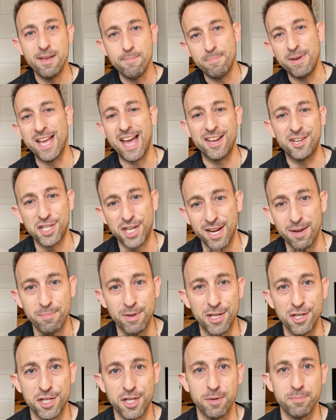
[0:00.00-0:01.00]
NBA
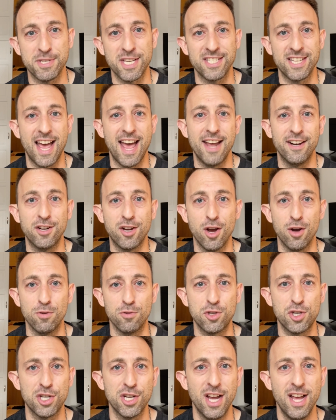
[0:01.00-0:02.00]
championships as a head
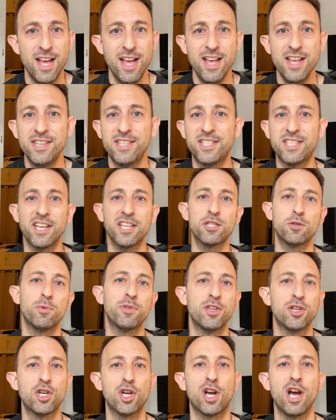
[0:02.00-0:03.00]
coach, 6
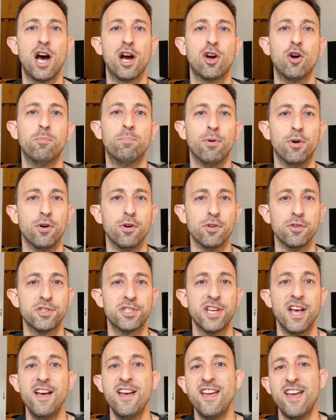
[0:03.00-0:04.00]
with the Chicago
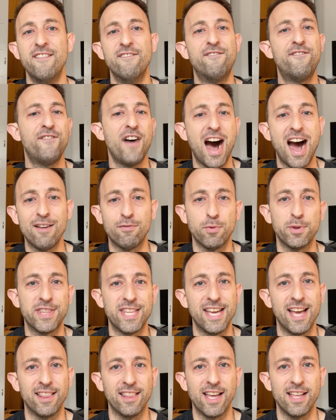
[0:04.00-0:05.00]
Bulls and 5
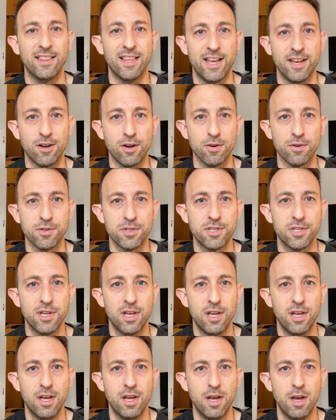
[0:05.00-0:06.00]
with the LA
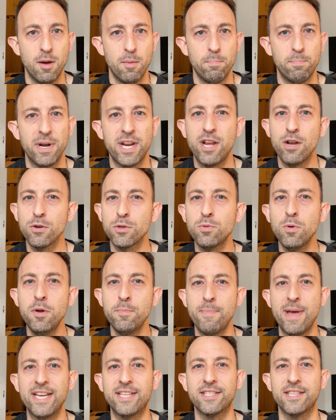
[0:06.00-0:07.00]
Lakers. But here's
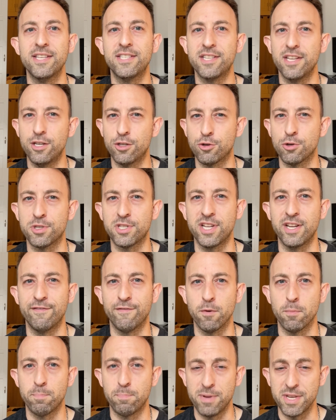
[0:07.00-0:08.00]
what makes this interesting
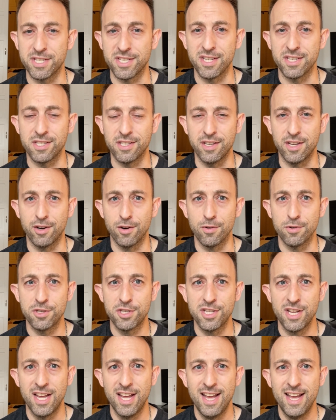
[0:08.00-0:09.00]
for business
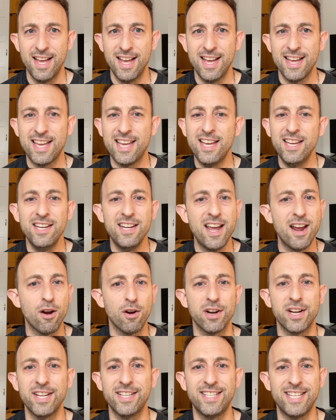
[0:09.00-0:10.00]
leaders. He
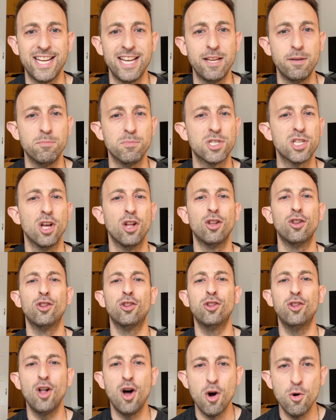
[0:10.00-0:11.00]
inherited teams
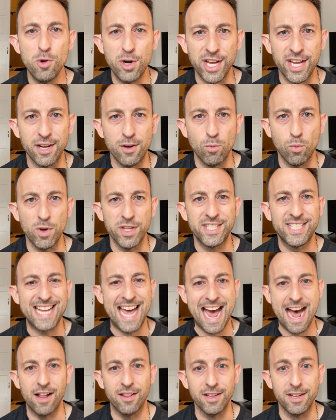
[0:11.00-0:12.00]
loaded with
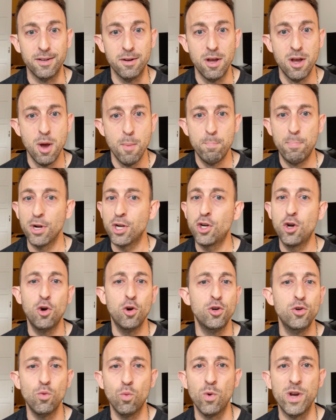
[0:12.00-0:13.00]
talent, but
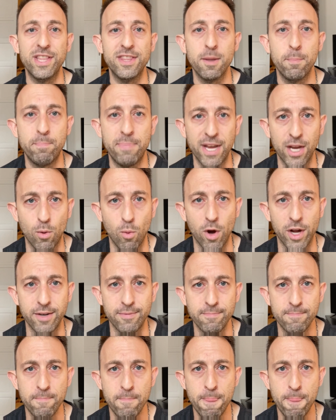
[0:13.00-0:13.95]
couldn't win the big one.